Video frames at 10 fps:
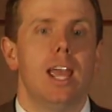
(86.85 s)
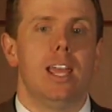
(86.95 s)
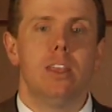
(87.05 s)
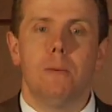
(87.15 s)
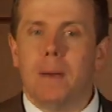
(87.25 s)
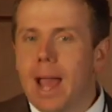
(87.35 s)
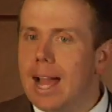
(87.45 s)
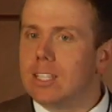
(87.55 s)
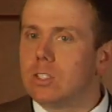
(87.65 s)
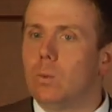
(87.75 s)
In the
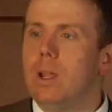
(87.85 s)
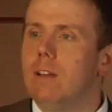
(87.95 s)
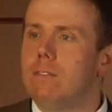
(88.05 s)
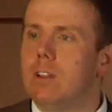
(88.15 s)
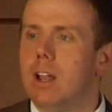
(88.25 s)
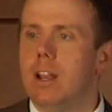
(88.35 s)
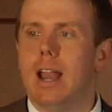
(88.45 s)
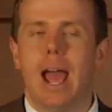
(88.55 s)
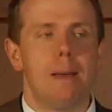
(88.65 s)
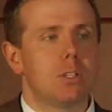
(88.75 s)
past, we have done
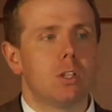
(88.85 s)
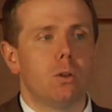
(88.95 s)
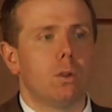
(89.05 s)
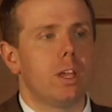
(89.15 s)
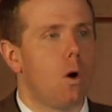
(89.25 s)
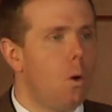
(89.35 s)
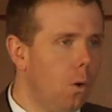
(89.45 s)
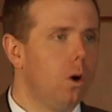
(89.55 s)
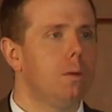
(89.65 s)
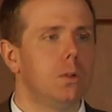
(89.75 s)
an absolutely
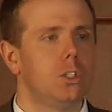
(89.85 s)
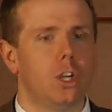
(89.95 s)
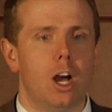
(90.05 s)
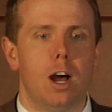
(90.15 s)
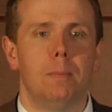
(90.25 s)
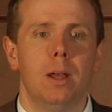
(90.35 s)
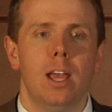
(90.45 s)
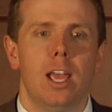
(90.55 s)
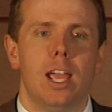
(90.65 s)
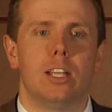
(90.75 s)
horrible job
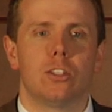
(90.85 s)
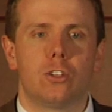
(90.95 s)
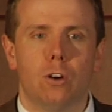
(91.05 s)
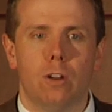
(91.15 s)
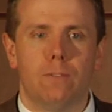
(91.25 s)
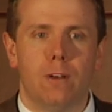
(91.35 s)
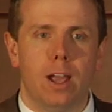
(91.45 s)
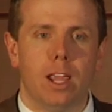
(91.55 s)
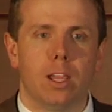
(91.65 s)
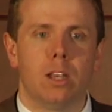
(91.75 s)
in
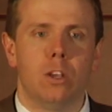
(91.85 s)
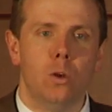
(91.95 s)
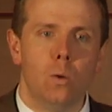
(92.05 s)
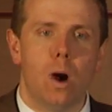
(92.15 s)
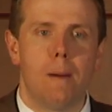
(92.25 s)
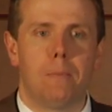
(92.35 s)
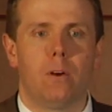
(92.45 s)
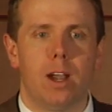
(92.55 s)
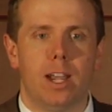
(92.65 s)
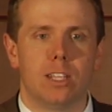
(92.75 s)
certifying new
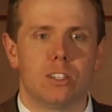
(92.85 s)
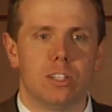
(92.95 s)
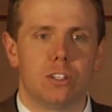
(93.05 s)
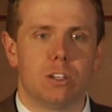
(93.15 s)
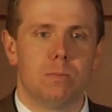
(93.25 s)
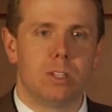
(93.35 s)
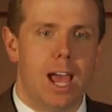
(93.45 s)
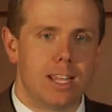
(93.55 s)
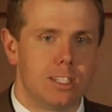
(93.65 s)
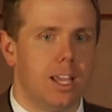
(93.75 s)
operating systems
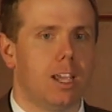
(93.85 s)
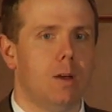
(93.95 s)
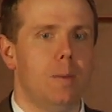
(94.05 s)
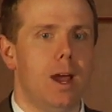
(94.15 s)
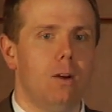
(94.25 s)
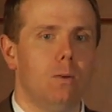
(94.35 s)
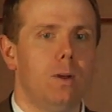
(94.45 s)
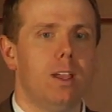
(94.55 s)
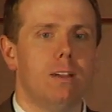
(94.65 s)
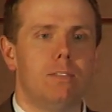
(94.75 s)
as they come out.
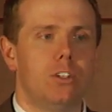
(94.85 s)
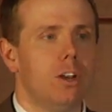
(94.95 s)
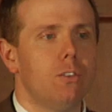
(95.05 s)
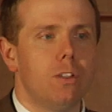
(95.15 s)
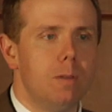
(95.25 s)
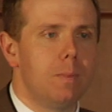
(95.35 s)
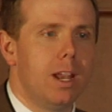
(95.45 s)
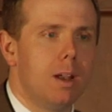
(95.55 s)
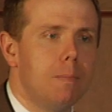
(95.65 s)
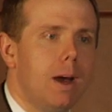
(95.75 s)
We have generally
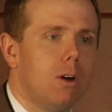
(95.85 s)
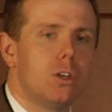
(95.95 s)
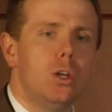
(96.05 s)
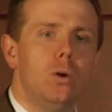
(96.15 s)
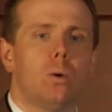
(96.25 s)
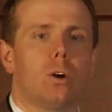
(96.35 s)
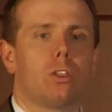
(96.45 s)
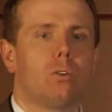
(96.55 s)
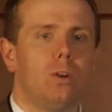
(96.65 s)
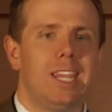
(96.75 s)
been about 2 or
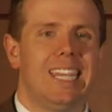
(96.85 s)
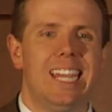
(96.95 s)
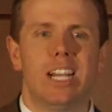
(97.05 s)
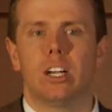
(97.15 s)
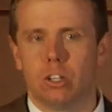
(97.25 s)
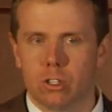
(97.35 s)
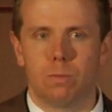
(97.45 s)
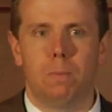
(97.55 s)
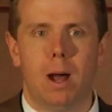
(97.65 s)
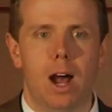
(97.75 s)
3
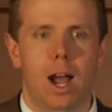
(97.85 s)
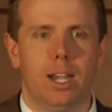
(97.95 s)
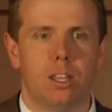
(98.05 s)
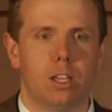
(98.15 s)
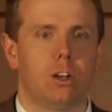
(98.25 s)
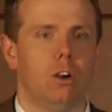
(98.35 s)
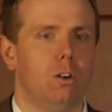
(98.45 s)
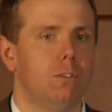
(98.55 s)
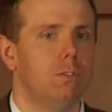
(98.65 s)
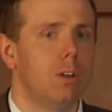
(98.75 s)
years behind the
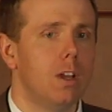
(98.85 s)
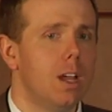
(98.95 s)
curve